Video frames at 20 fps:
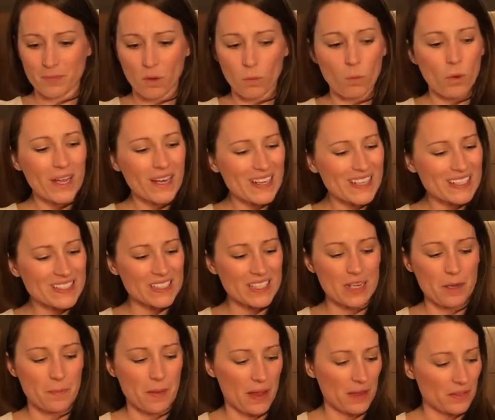What is
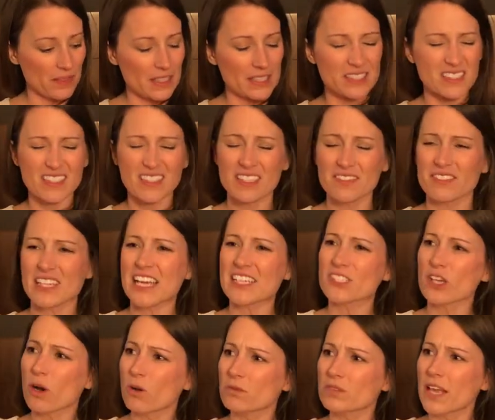it about these sleeves? I
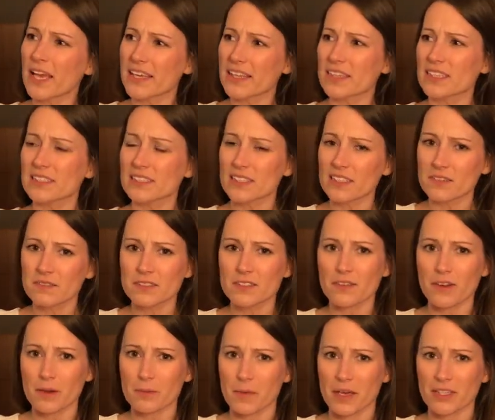don't like these sleeves
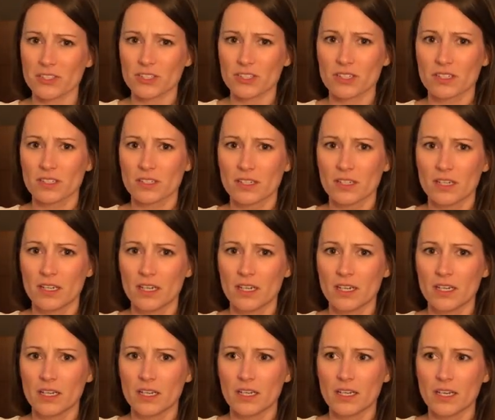very much.
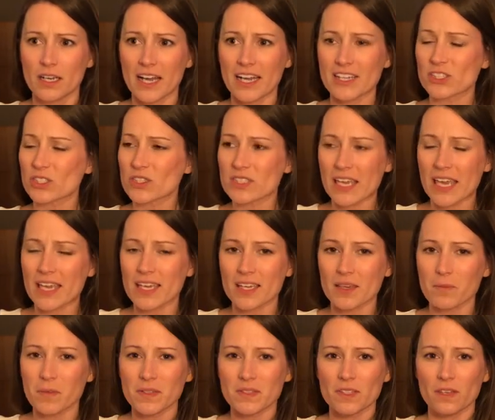I just can't
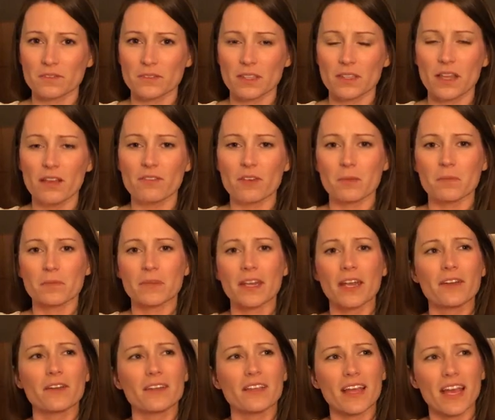get myself to love them.
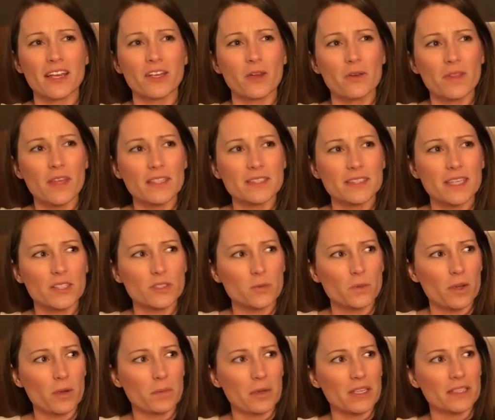Now, I know that sounds
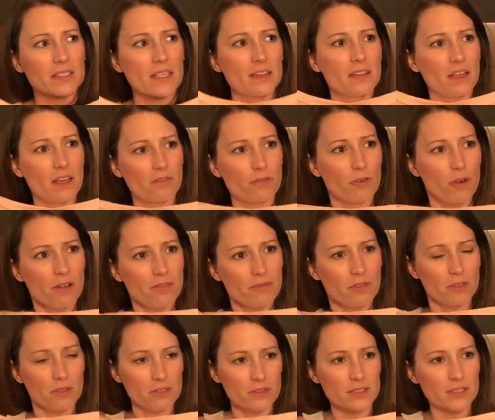weird because I love
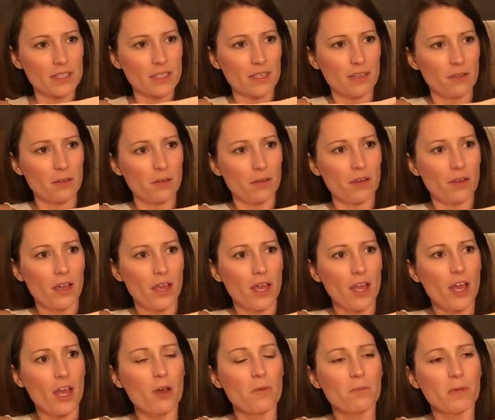ruffles,
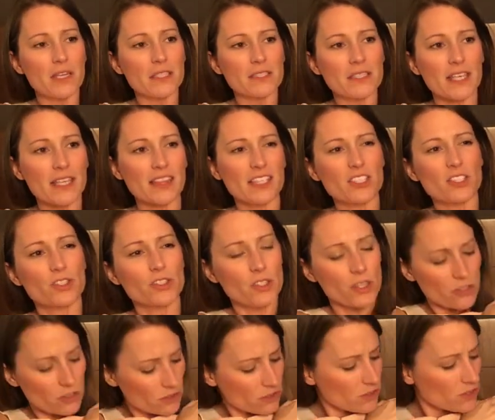but it's like the
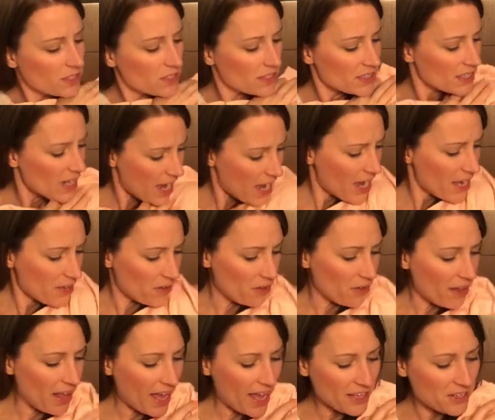certain
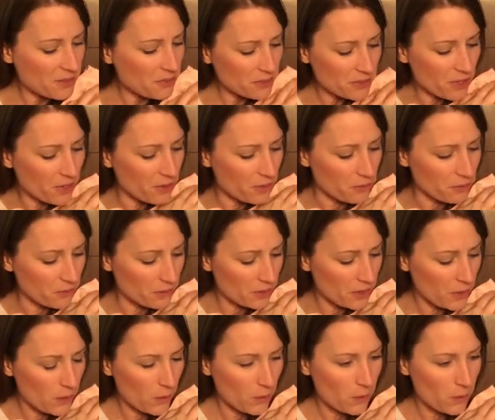style. I don't know.